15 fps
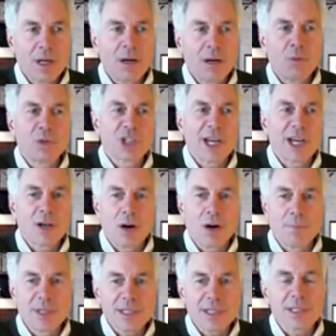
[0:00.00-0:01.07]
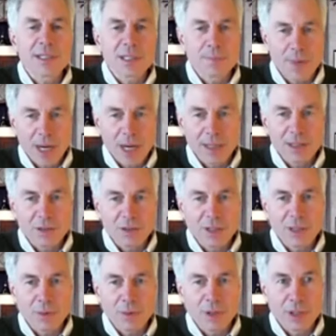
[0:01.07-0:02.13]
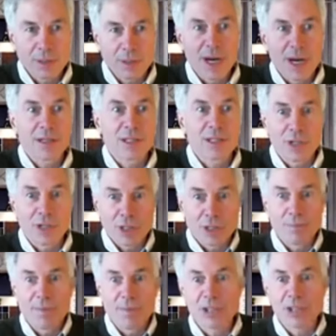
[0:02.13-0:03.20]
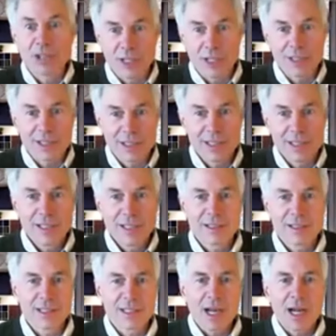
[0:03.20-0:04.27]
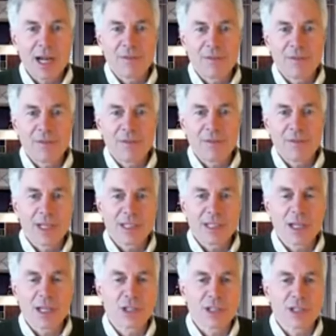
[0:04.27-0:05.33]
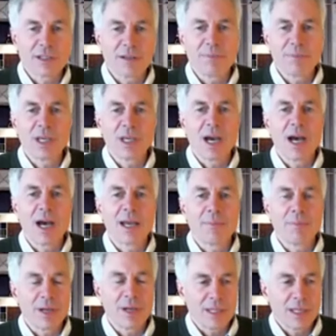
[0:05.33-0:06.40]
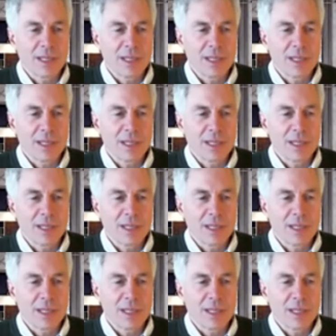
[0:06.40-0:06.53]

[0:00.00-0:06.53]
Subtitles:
which I call business monitoring, where you're monitoring your metrics. This is kind of an extension of BI, but